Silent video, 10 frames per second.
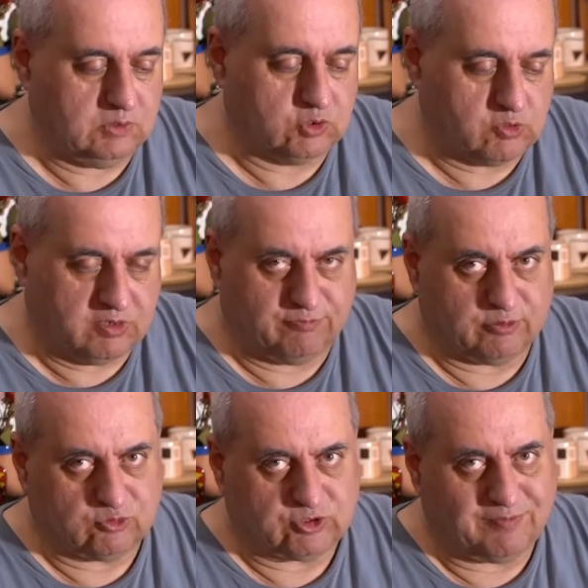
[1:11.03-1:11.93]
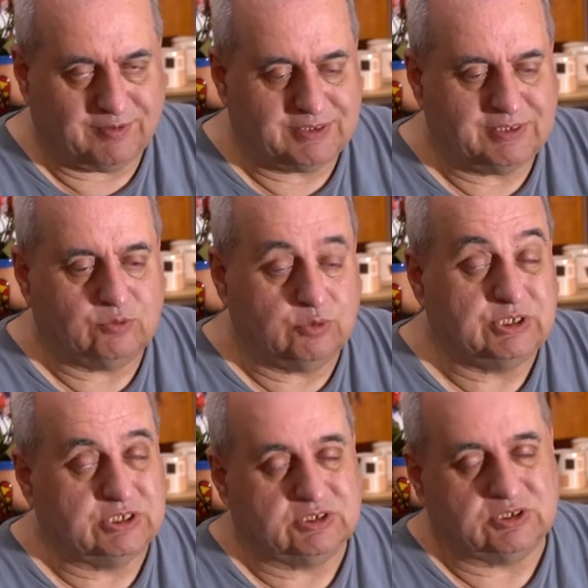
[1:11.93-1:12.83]
24-70,
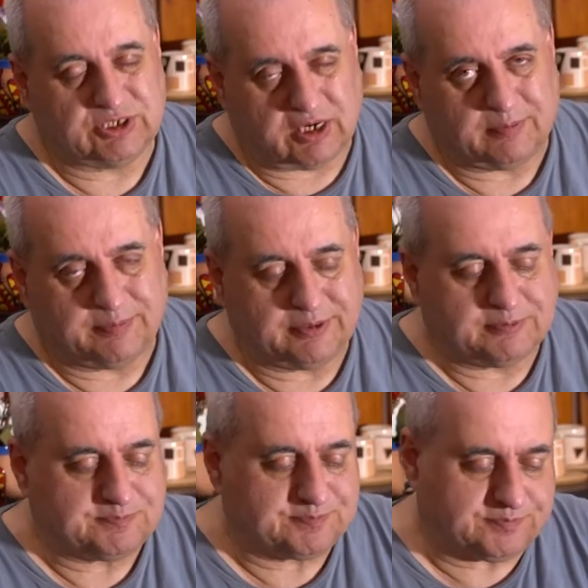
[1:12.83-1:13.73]
which is sharper,